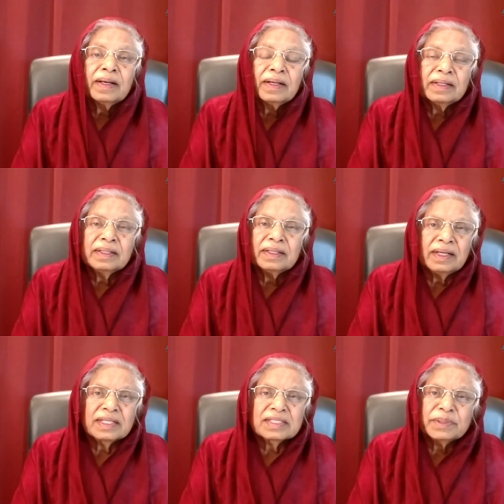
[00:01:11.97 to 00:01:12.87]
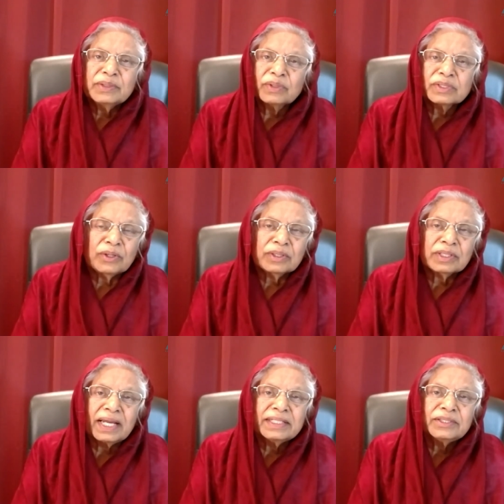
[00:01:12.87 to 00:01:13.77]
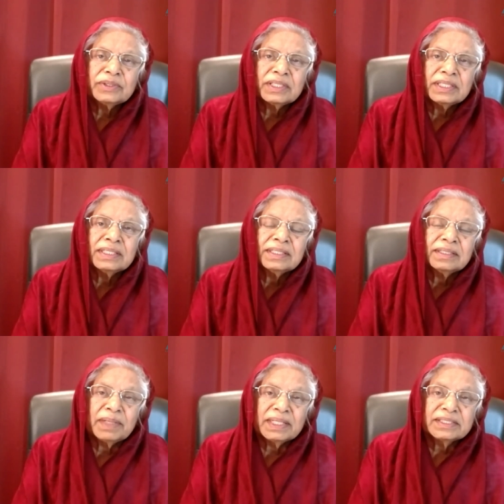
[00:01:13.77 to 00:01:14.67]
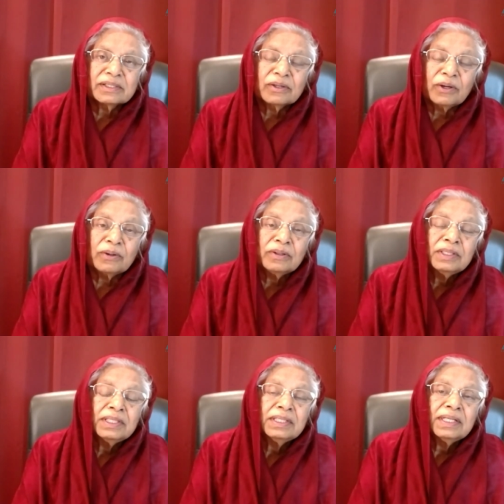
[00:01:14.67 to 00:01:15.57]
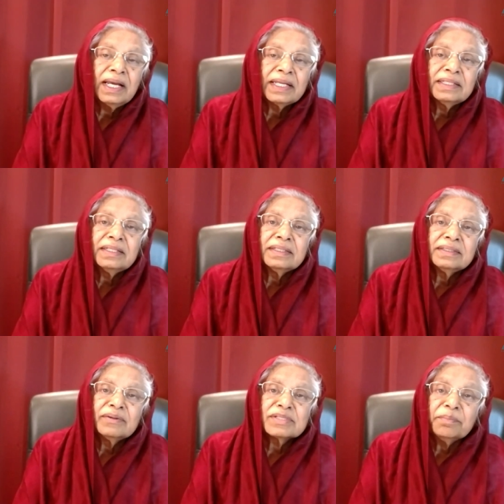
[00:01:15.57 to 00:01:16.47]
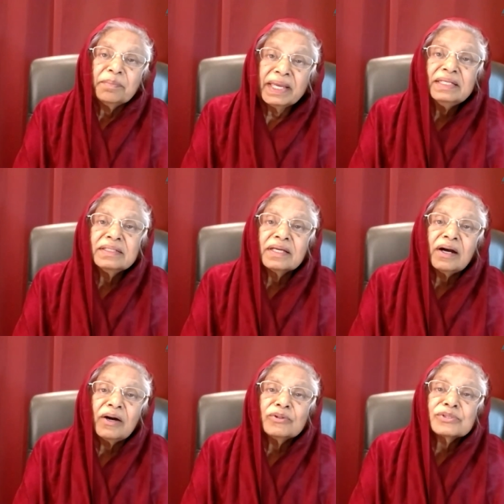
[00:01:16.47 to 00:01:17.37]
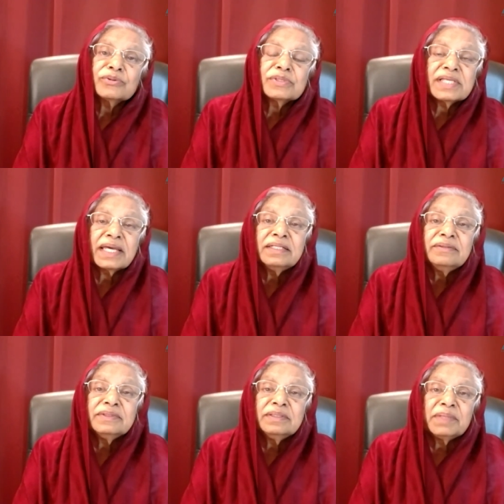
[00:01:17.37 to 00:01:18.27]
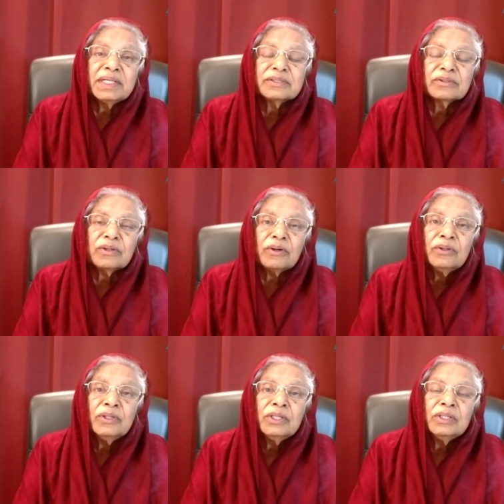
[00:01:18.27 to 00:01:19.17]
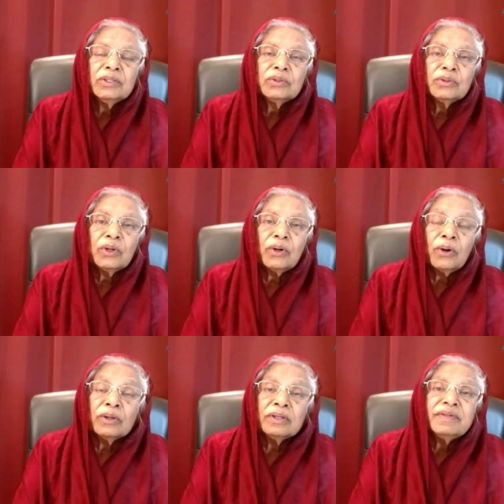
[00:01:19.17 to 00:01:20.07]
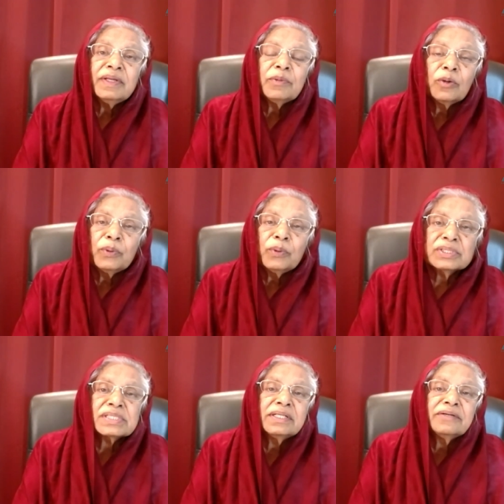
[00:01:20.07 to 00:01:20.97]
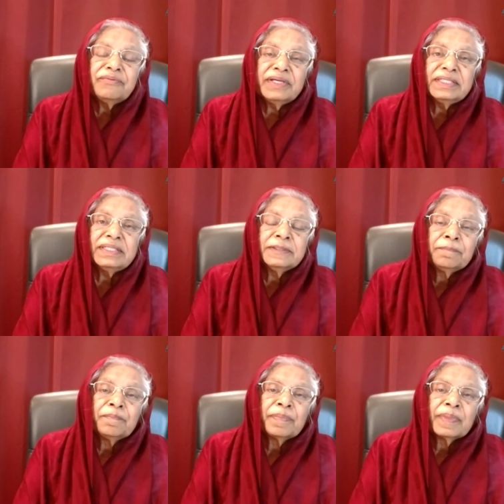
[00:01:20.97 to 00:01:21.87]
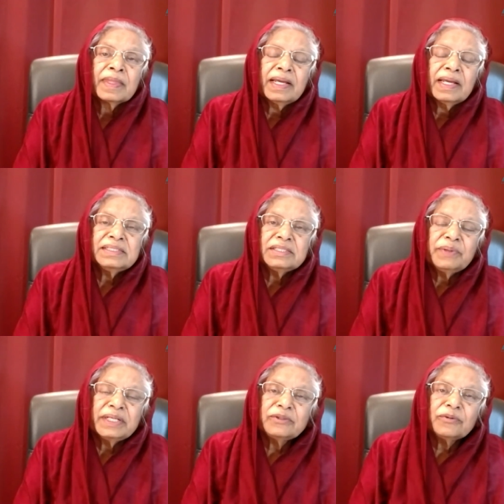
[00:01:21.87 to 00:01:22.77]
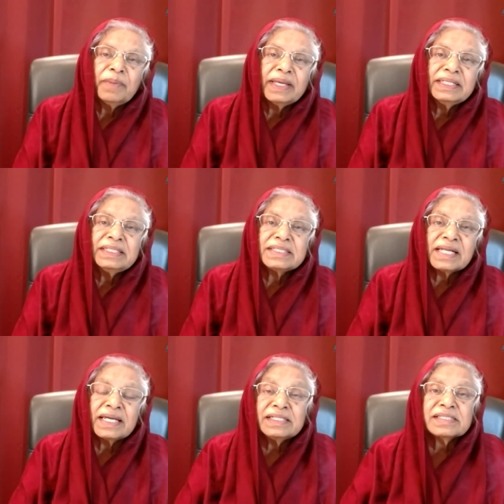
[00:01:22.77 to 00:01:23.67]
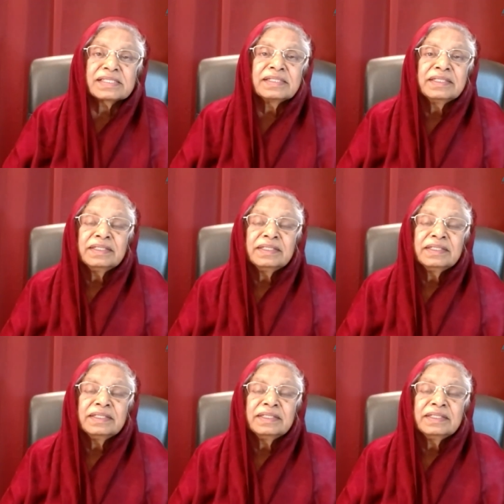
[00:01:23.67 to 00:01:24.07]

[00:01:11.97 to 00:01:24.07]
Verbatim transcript: Her husband was not kind to her, her mother-in-law, and there was a maid in the house who sided with the mother-in-law, who all of them opposed her faith. And she went through many trials,